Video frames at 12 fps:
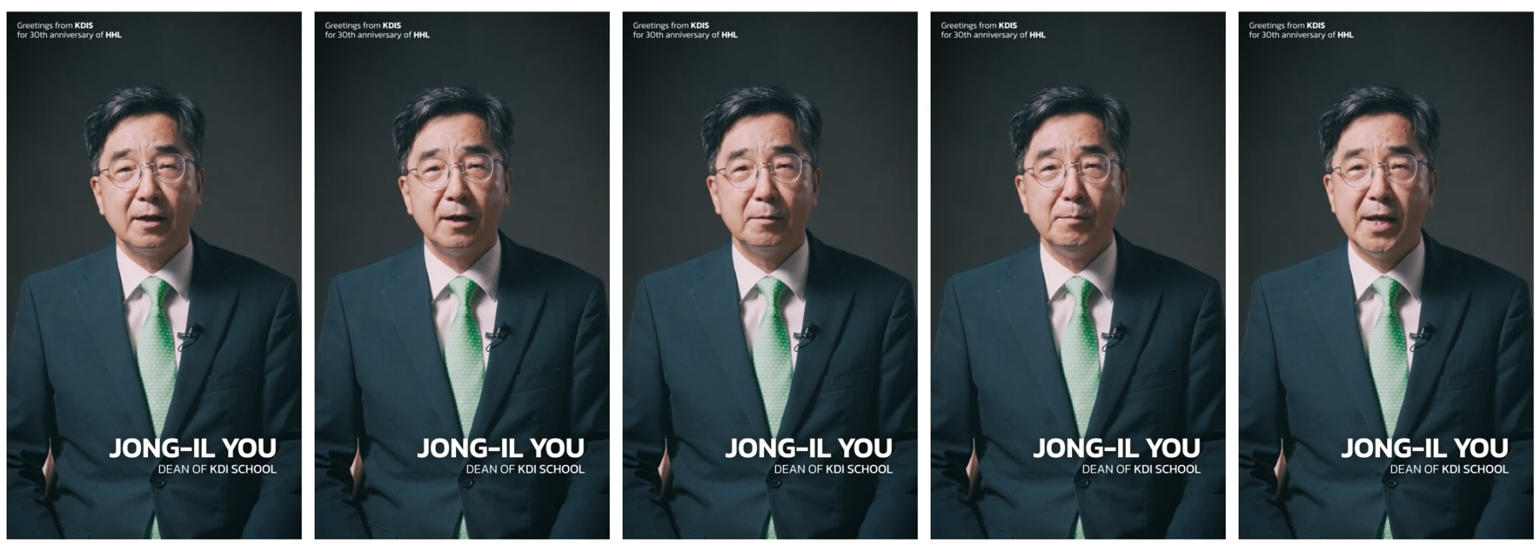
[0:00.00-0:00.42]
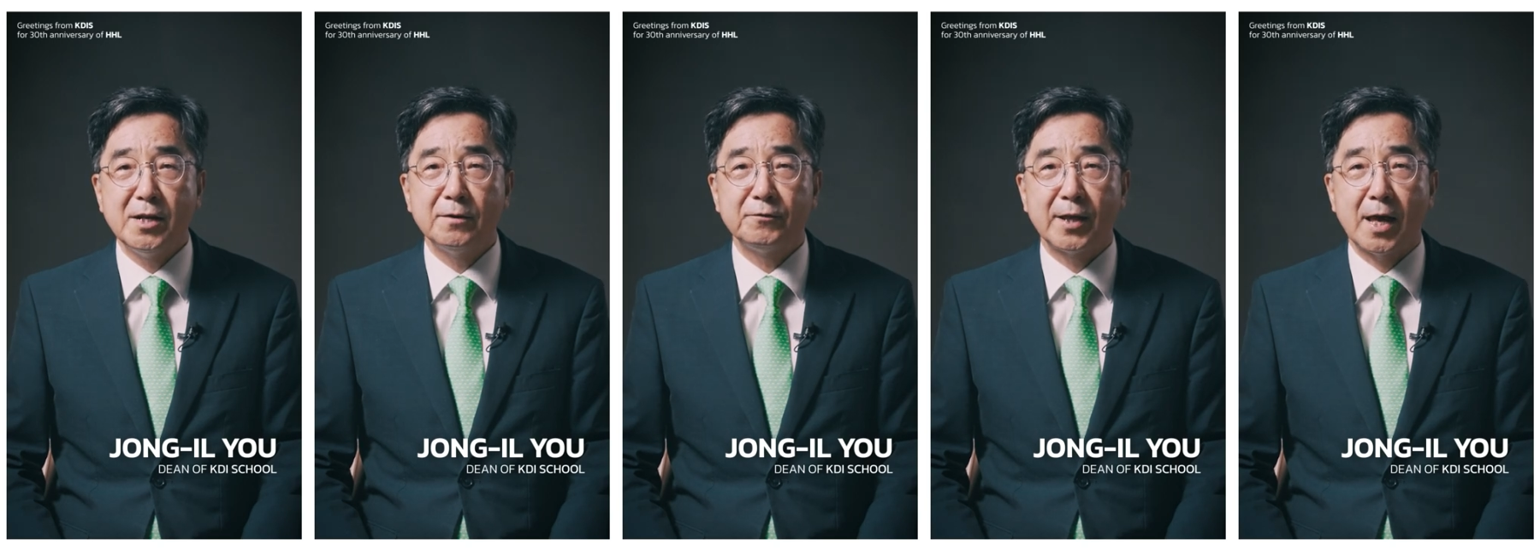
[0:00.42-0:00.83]
Uh, many
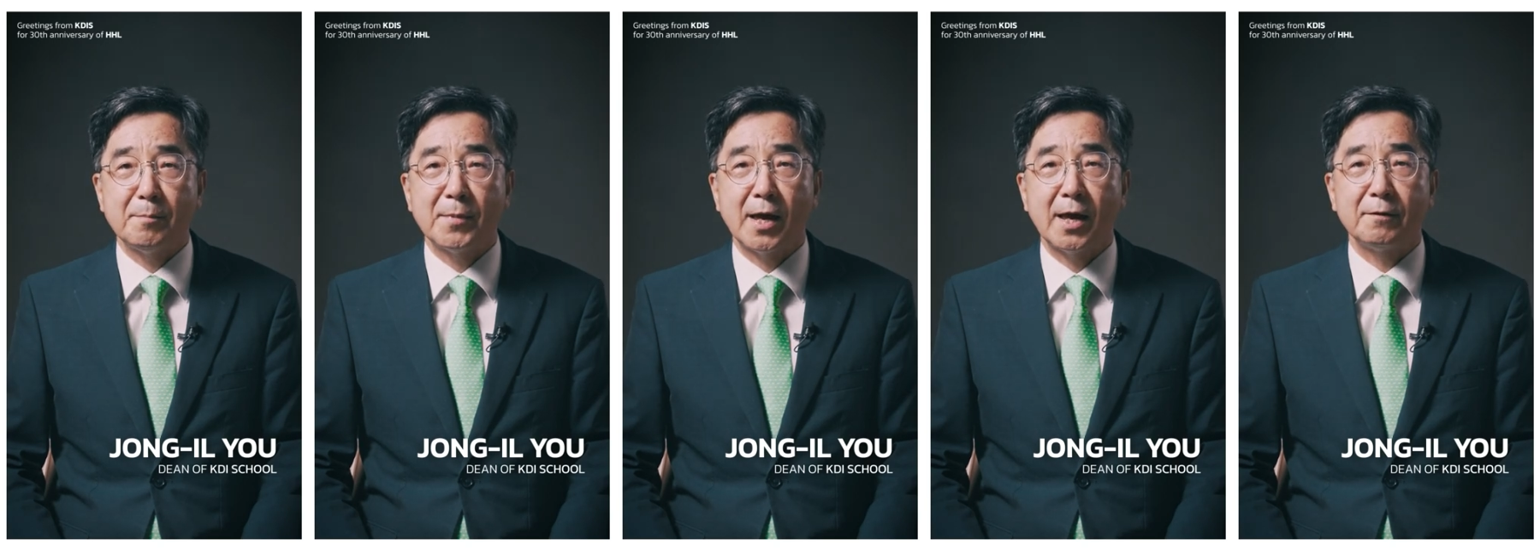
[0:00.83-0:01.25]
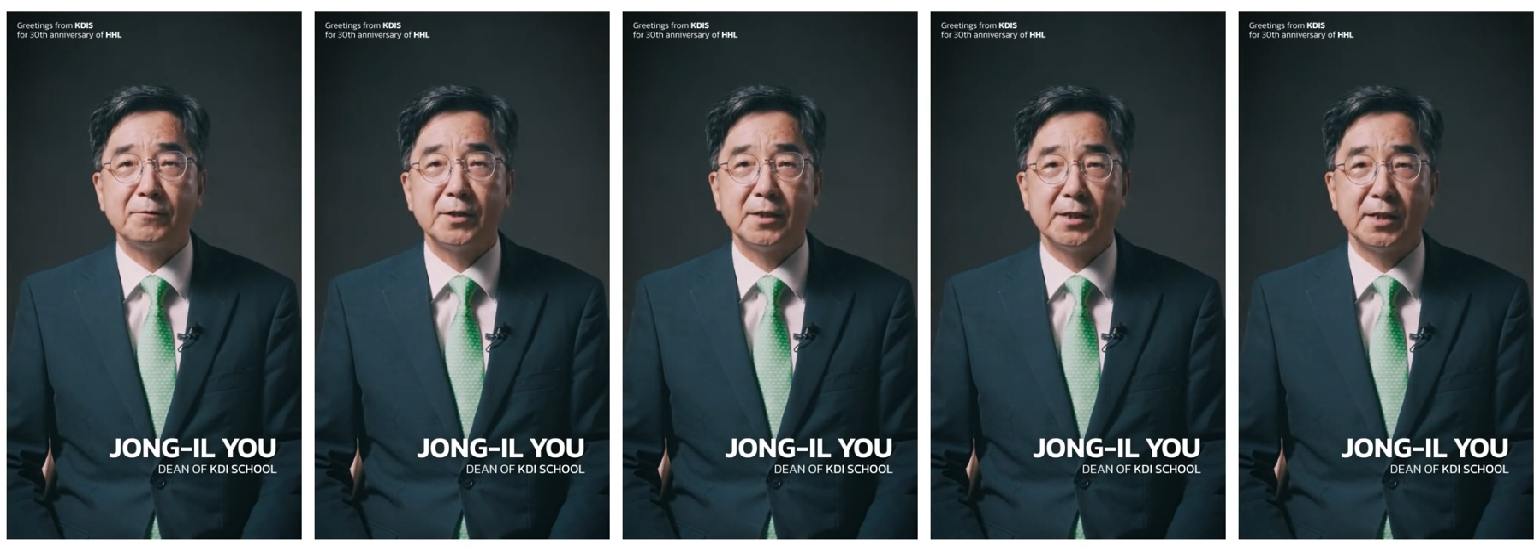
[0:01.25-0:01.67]
of them have
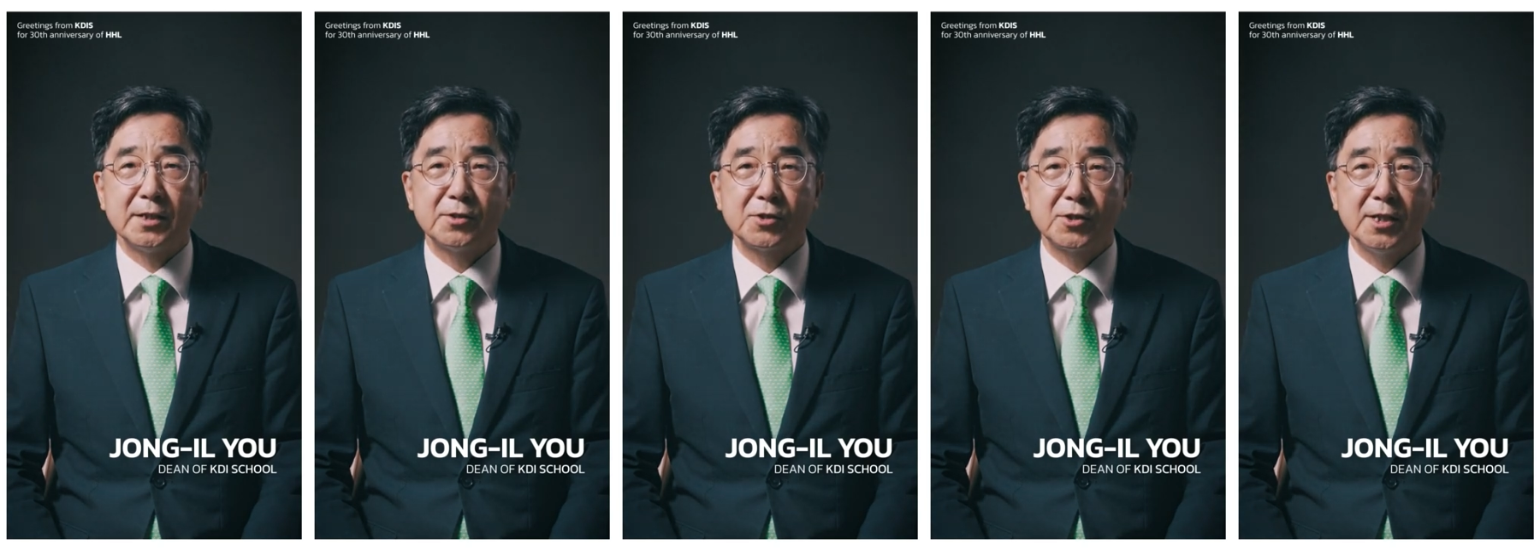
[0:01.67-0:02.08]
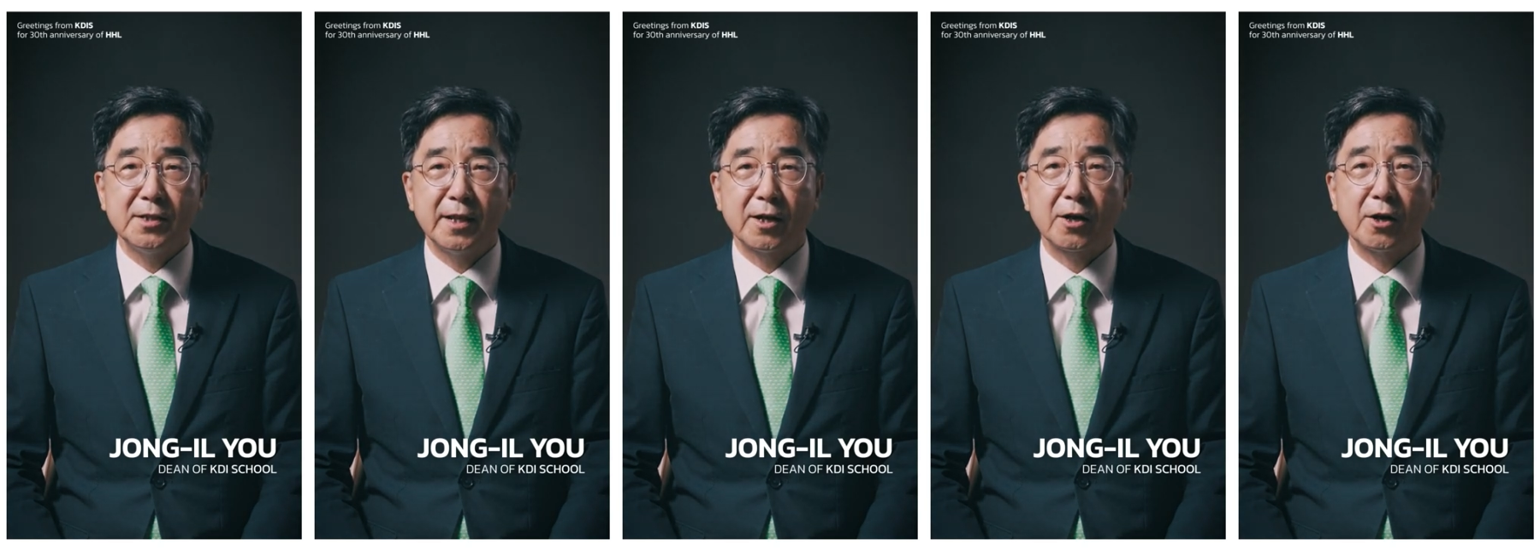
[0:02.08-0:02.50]
indeed seen
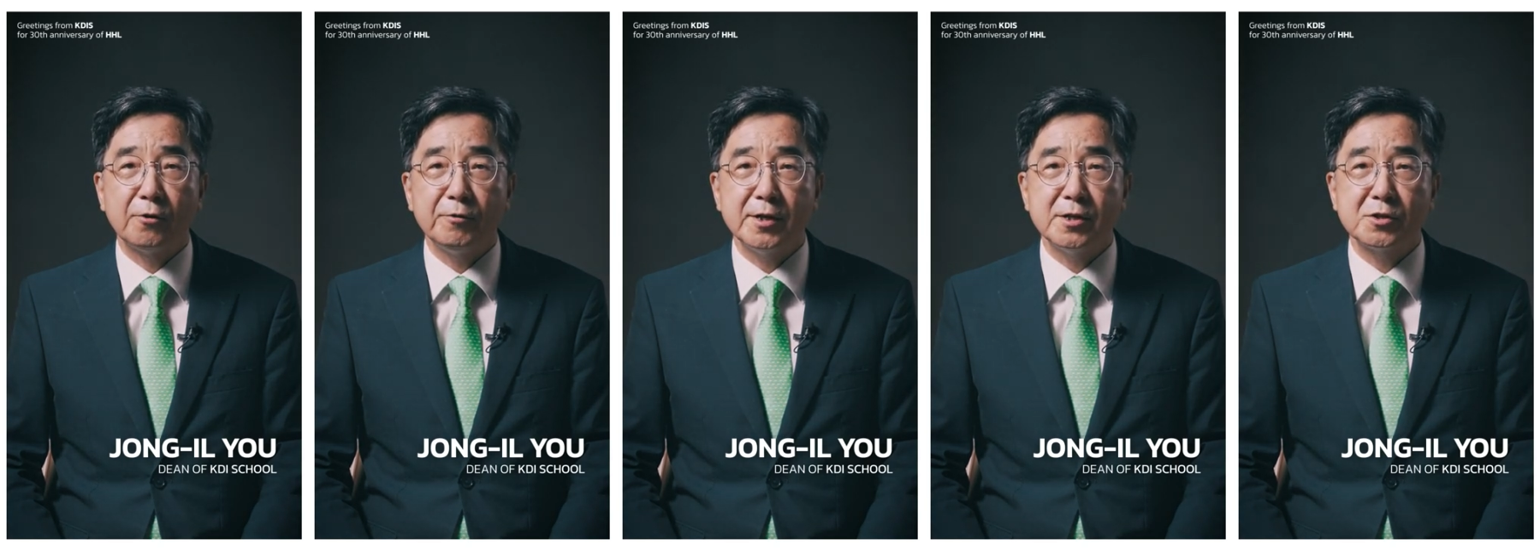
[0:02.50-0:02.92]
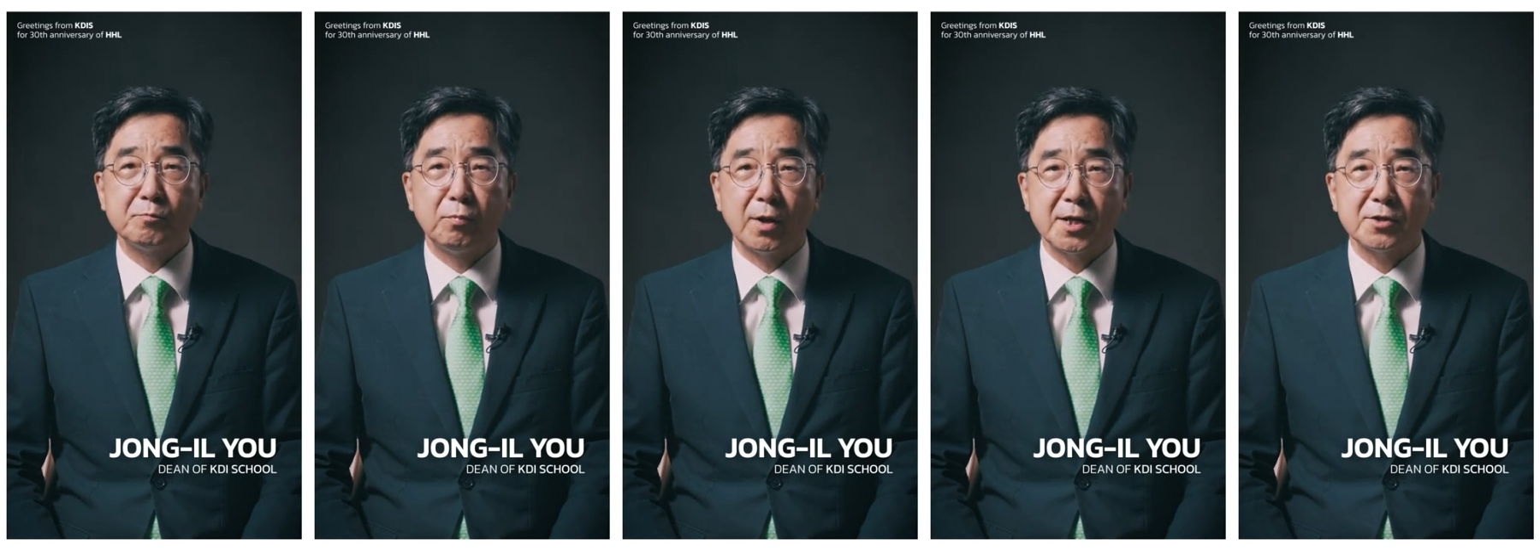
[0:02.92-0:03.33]
their careers
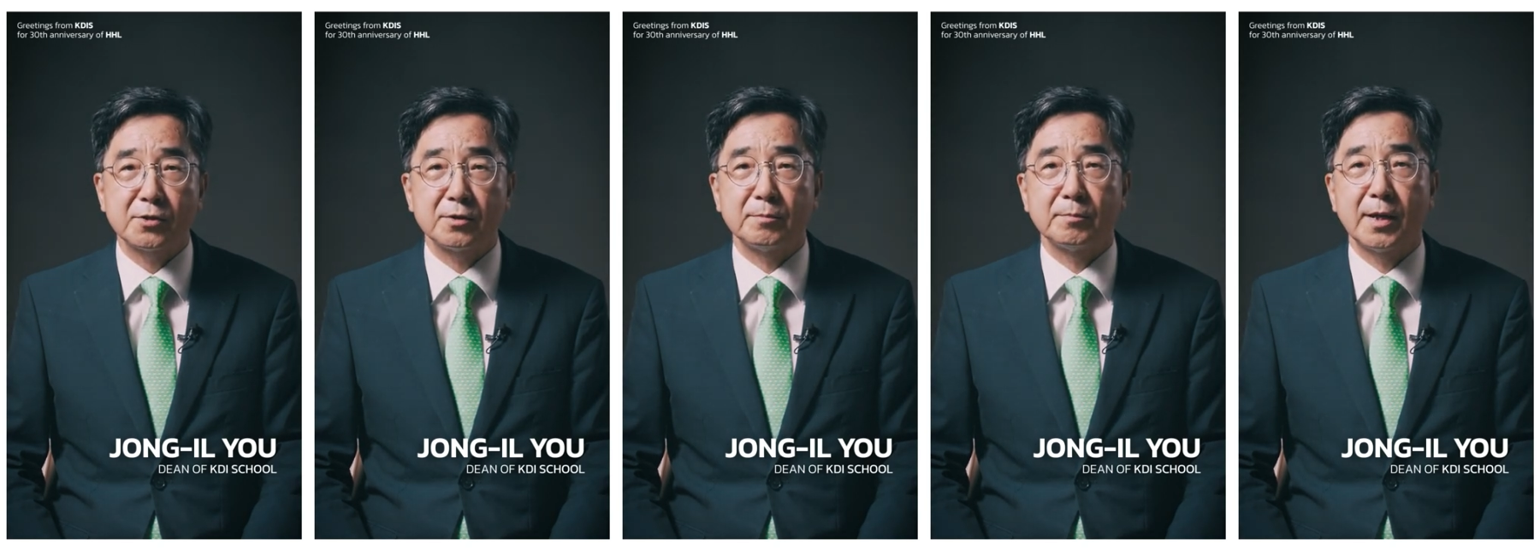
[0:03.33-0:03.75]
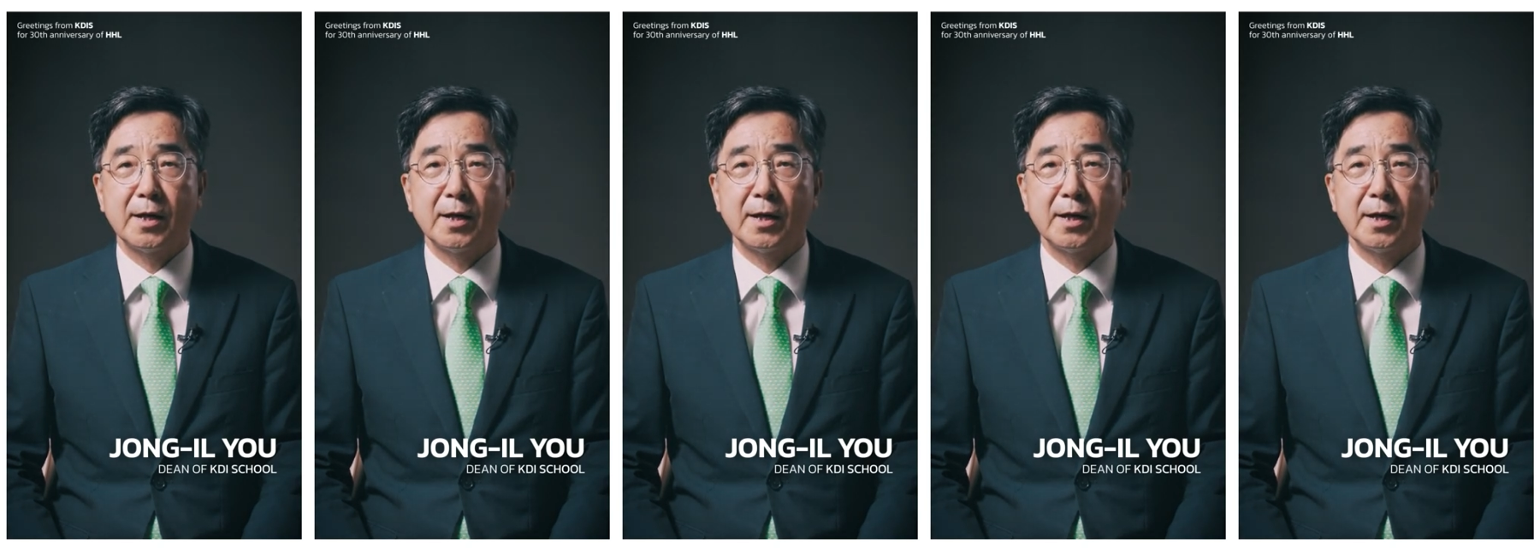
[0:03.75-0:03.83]
blossom